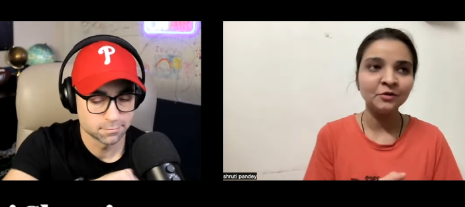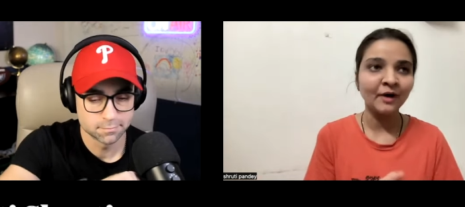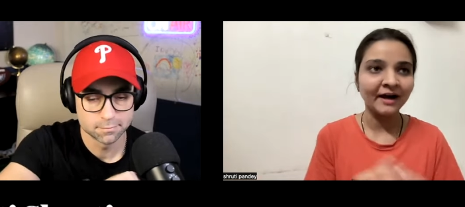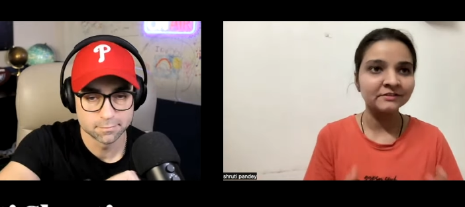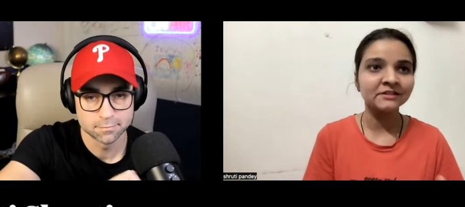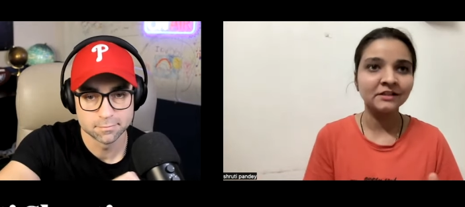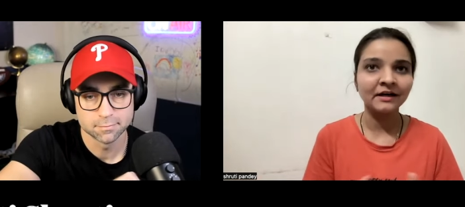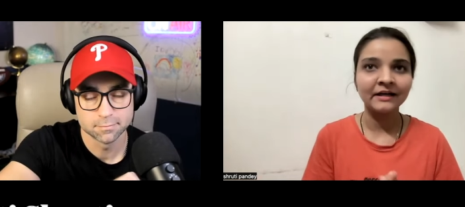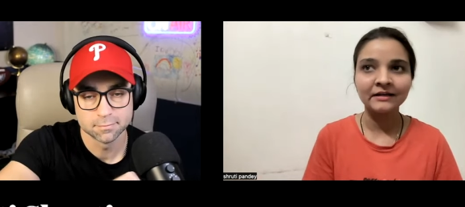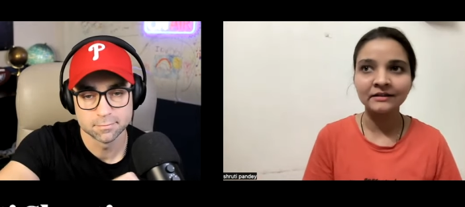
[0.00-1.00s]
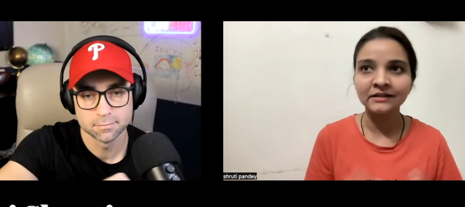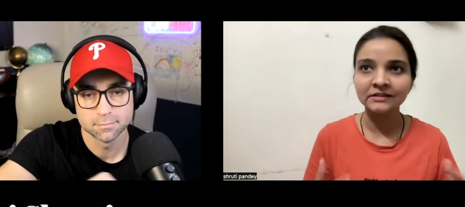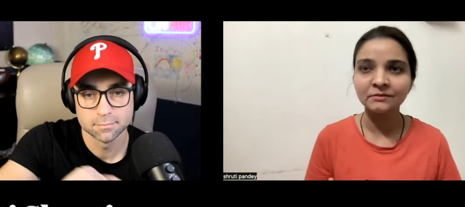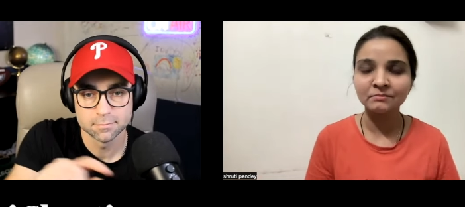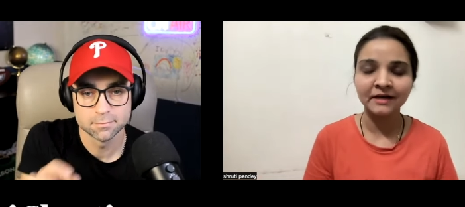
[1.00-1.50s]
Speaker 1: you have such a connect it
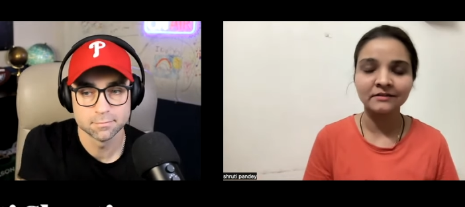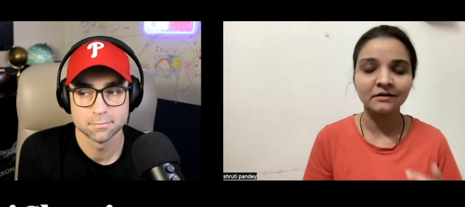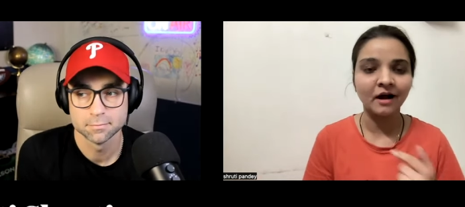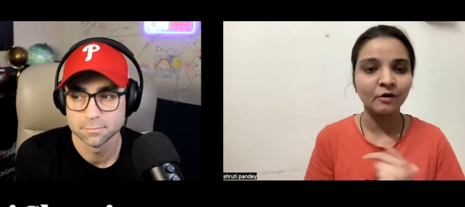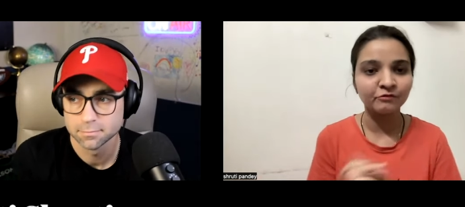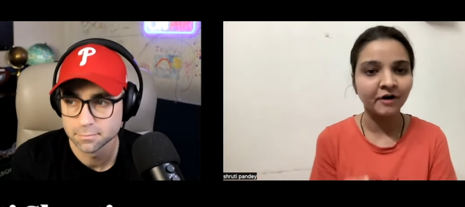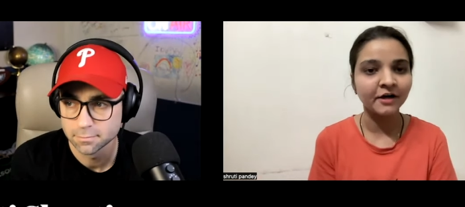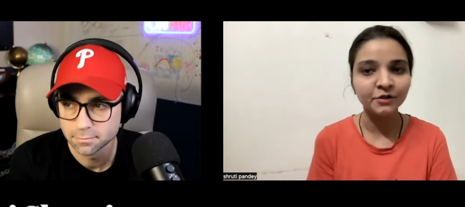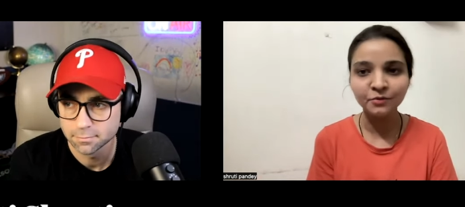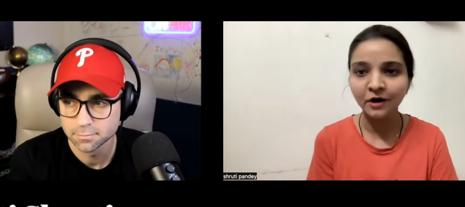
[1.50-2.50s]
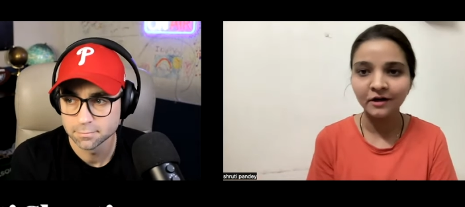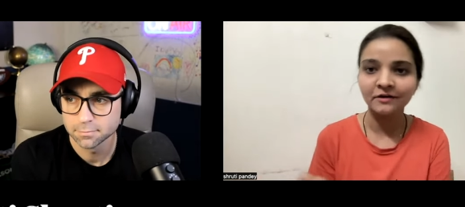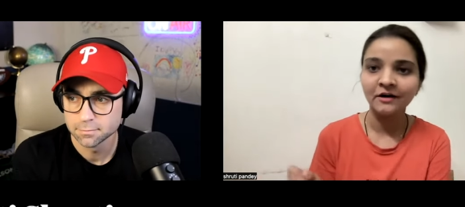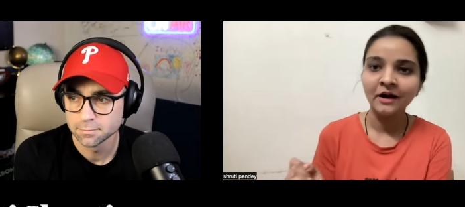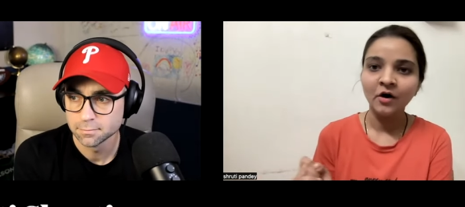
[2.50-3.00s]
doesn't matter how far you
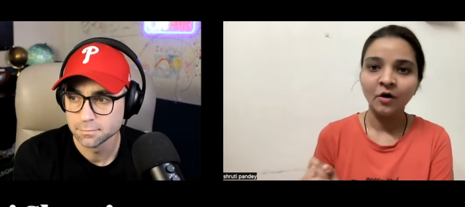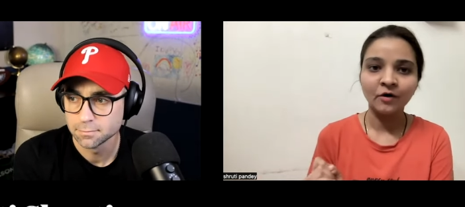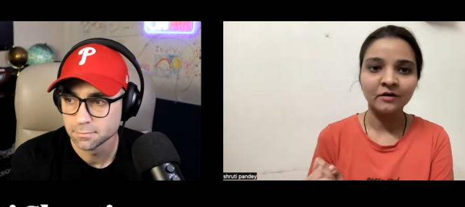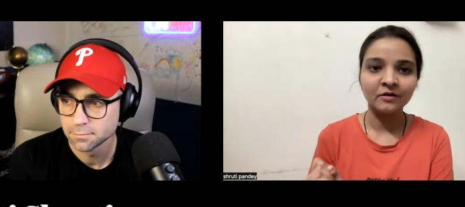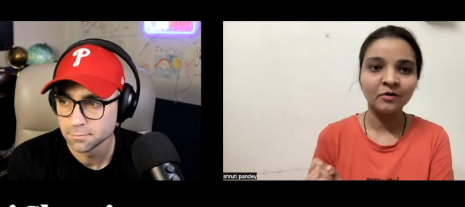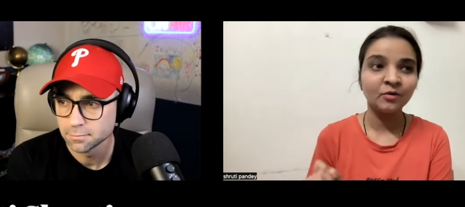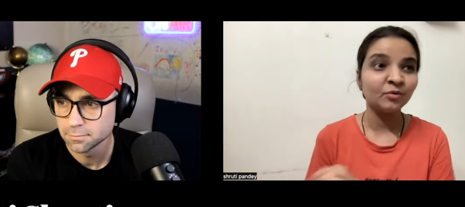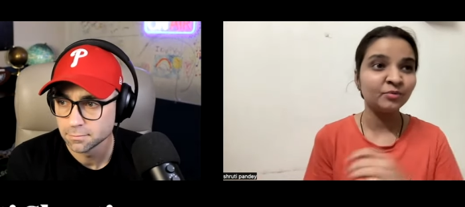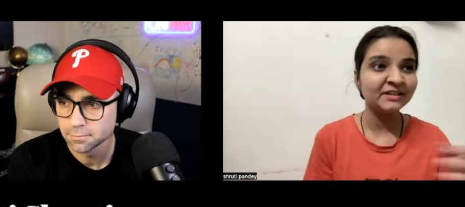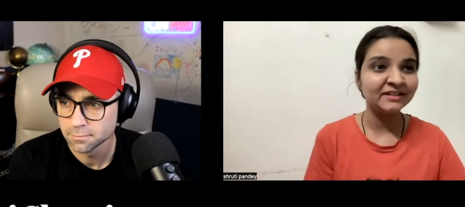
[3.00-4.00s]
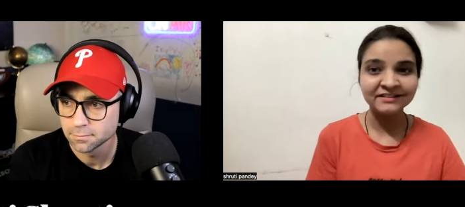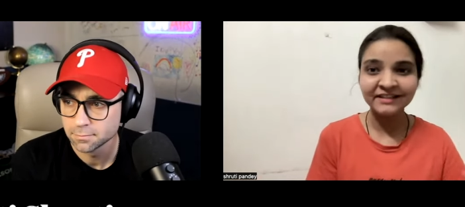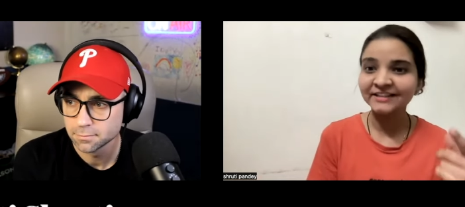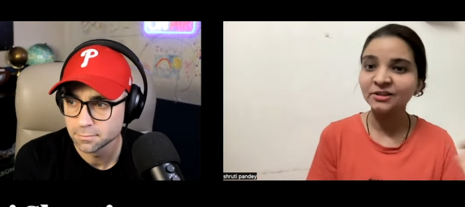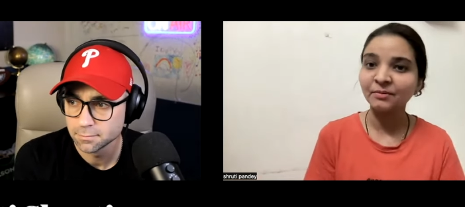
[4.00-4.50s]
are or oh we didn't
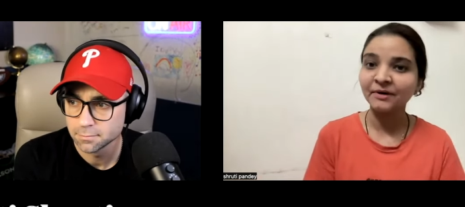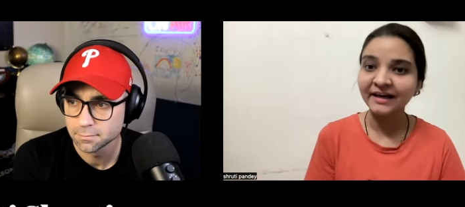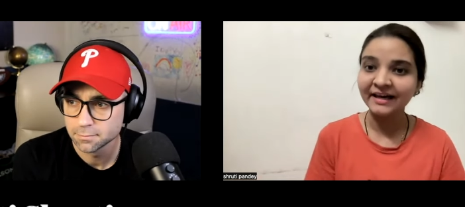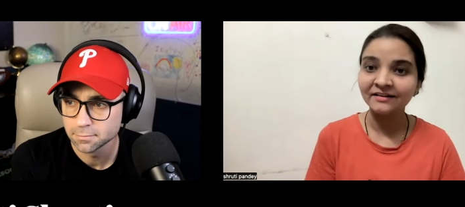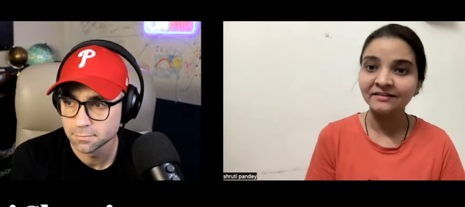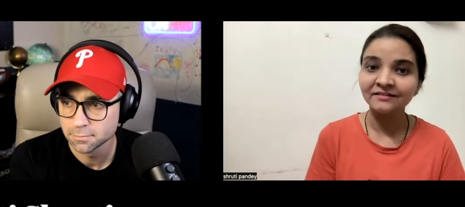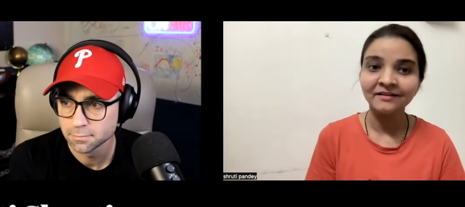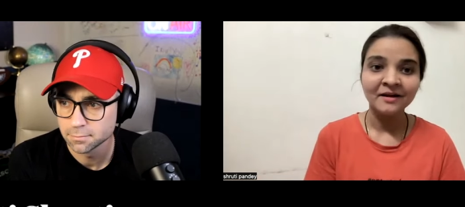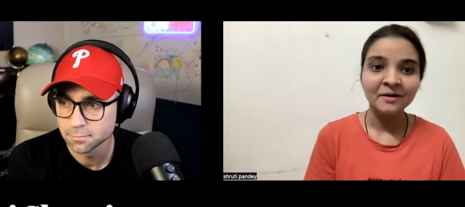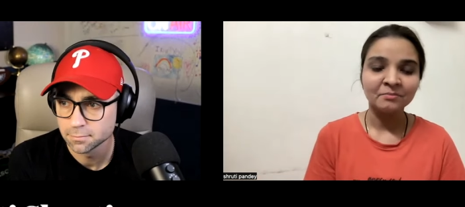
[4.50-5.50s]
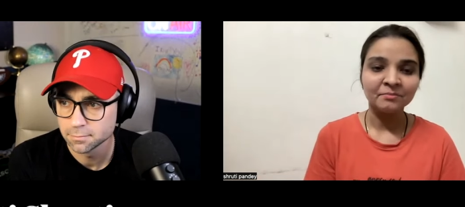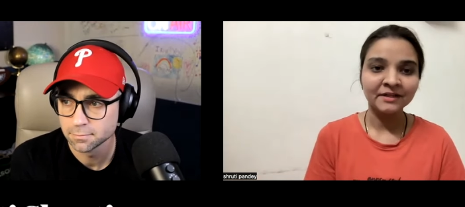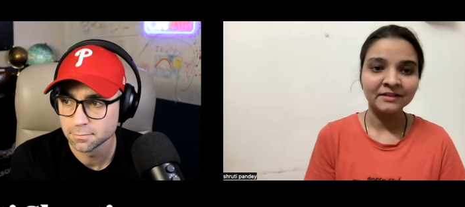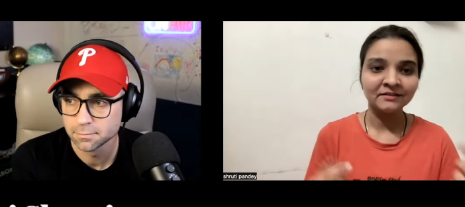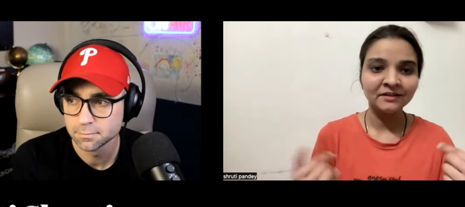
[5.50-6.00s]
catch up again
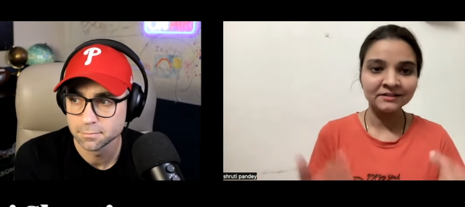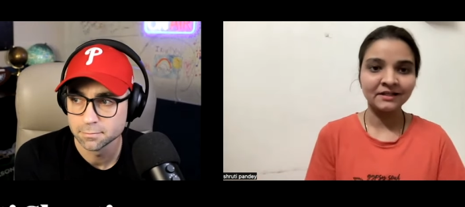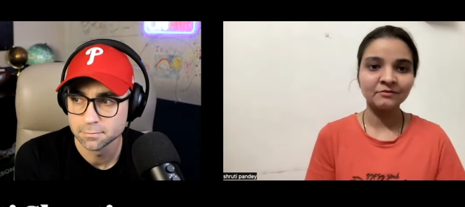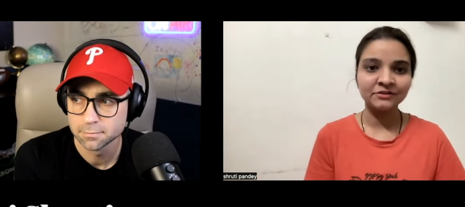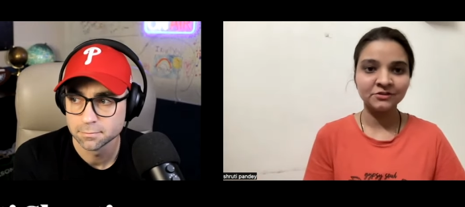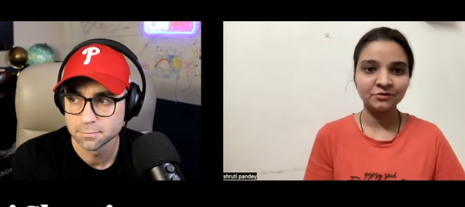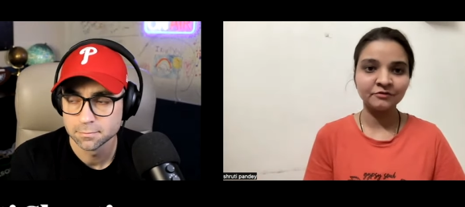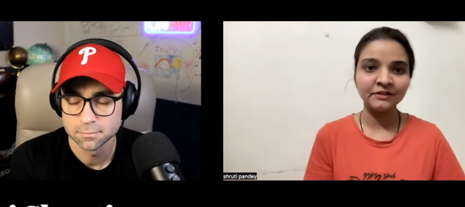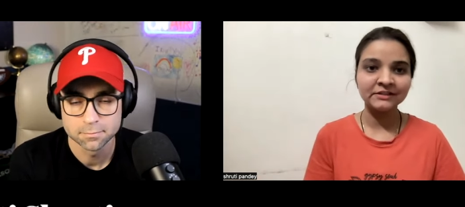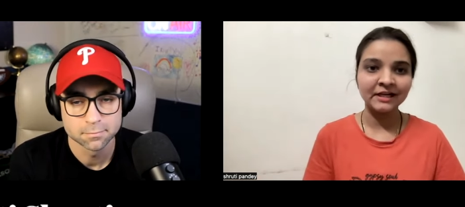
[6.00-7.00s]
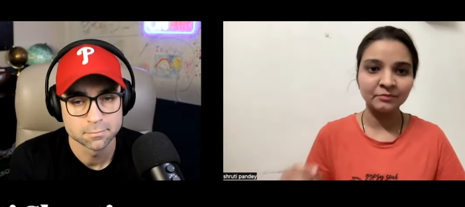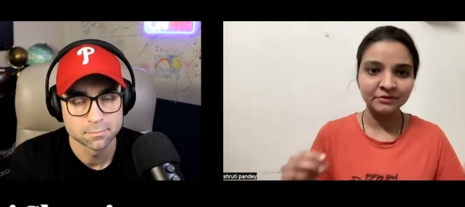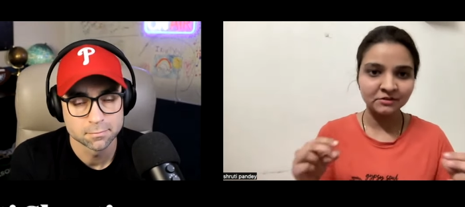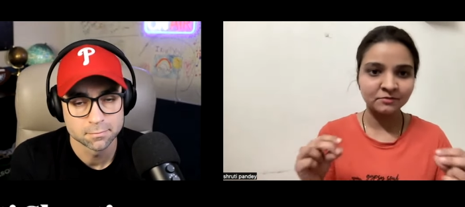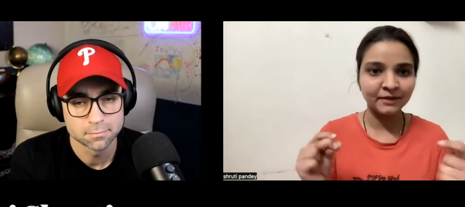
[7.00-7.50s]
but this conversation feels like
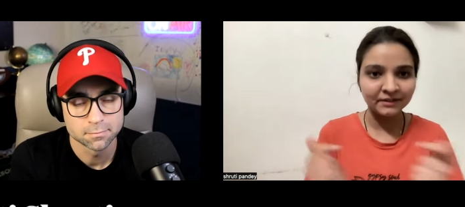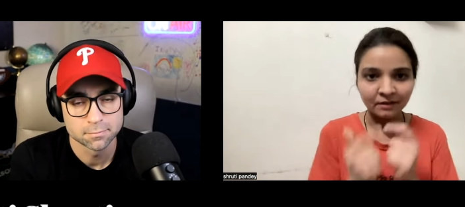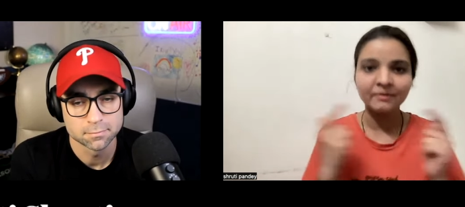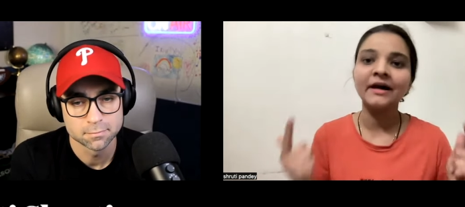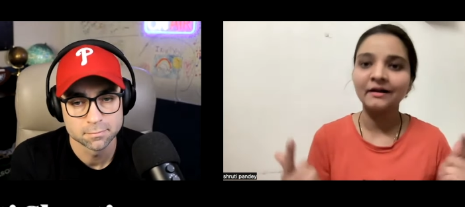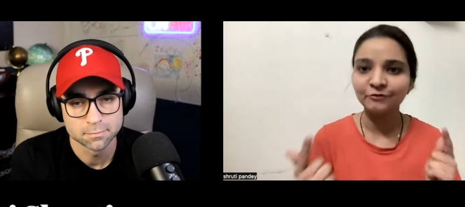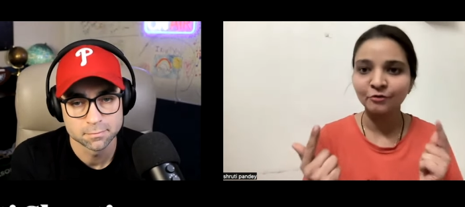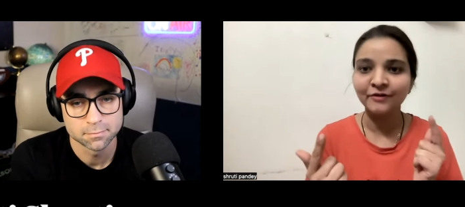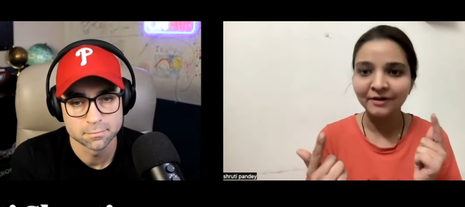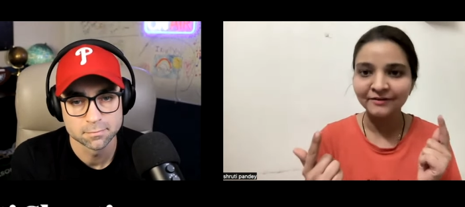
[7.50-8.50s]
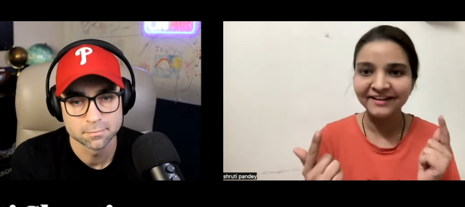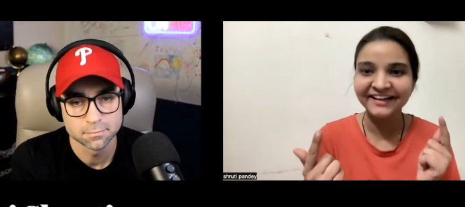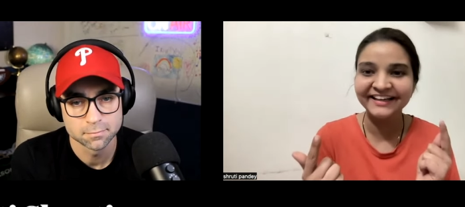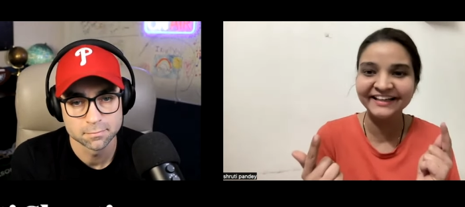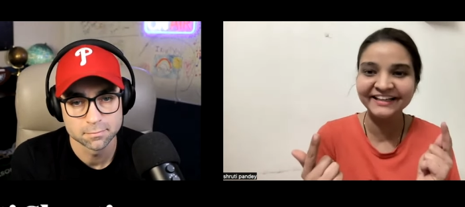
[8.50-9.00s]
we just picked up again from where
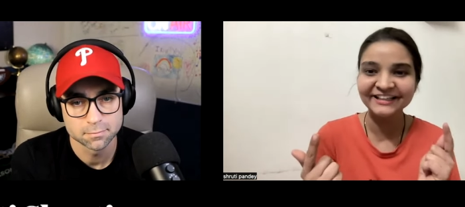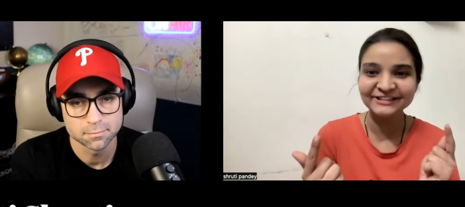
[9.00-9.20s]
we